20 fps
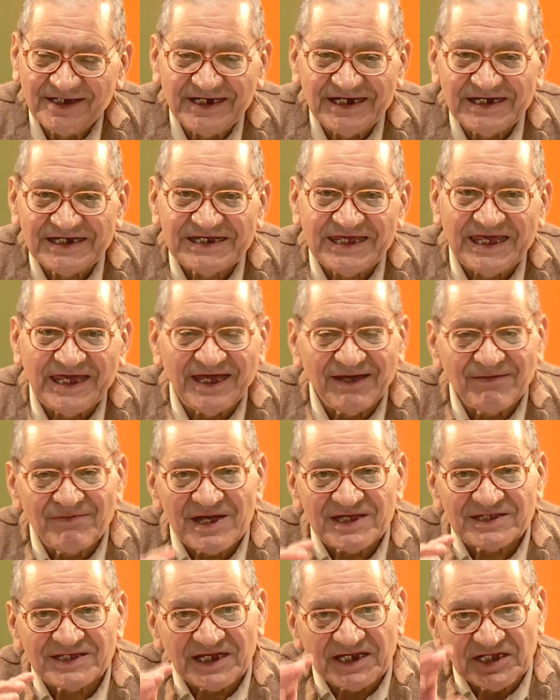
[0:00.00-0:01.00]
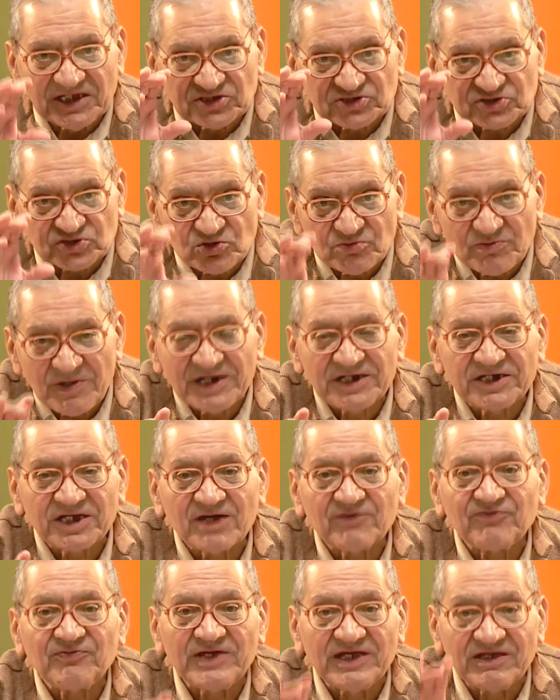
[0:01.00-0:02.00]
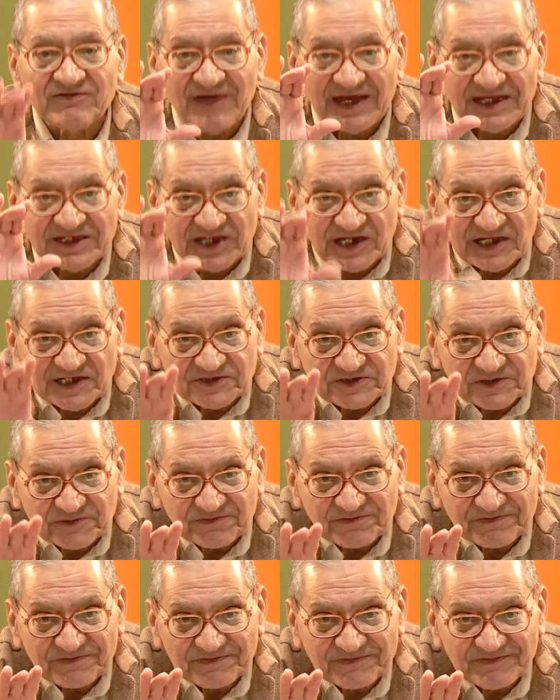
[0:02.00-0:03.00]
It came as an instrument of evangelism,